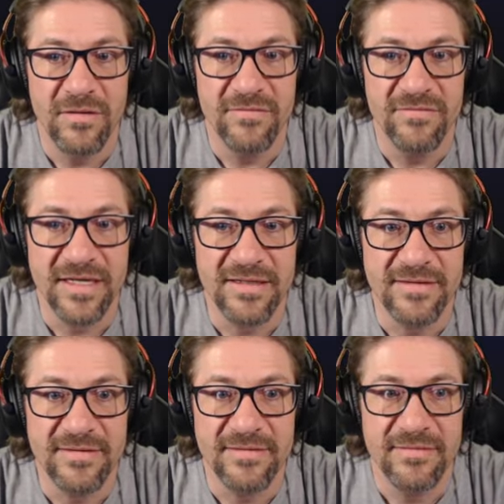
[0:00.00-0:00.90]
fact,
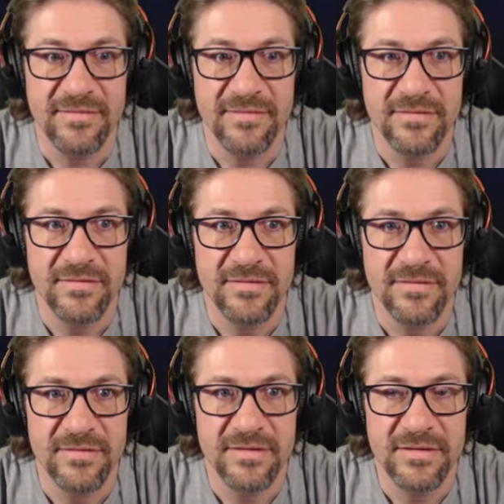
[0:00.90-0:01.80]
it's
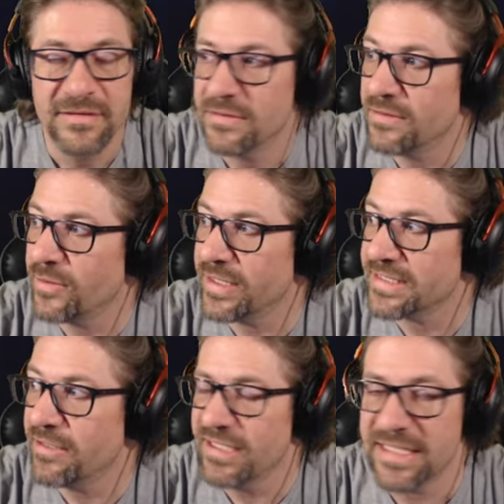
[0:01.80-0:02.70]
quite
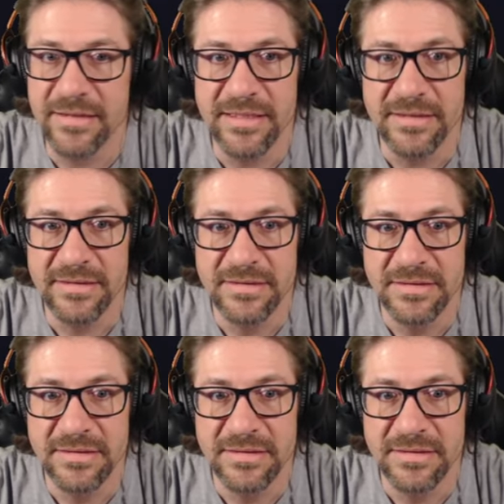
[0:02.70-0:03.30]
scary down here.